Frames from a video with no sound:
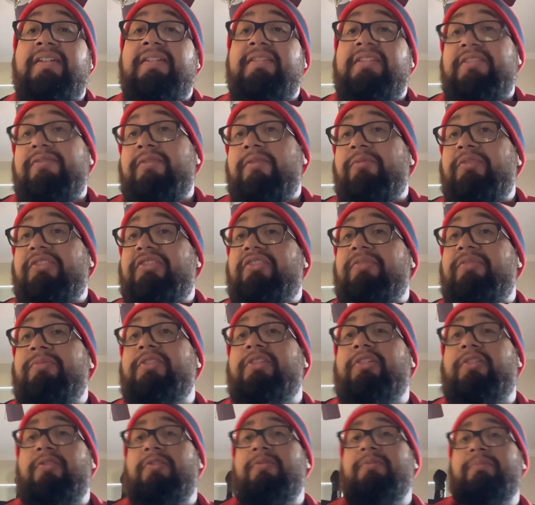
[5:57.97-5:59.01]
Even with some of the
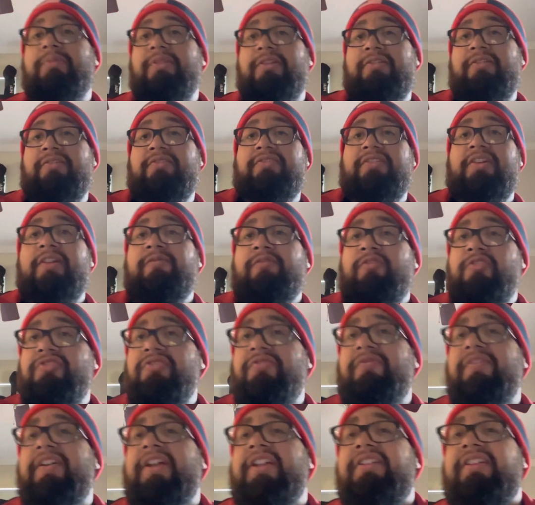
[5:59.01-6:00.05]
current players, Virgil
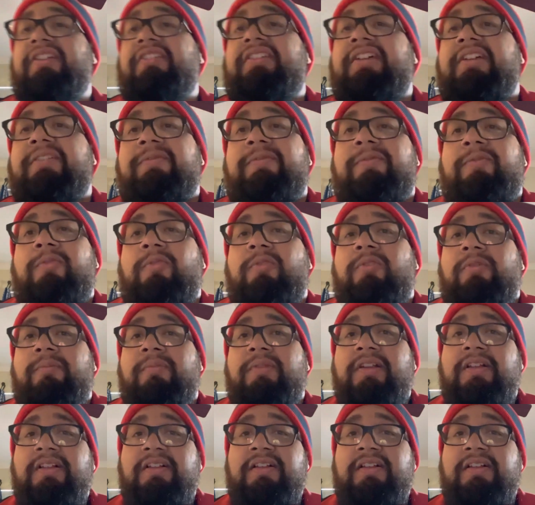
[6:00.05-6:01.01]
van Dijk's out of form.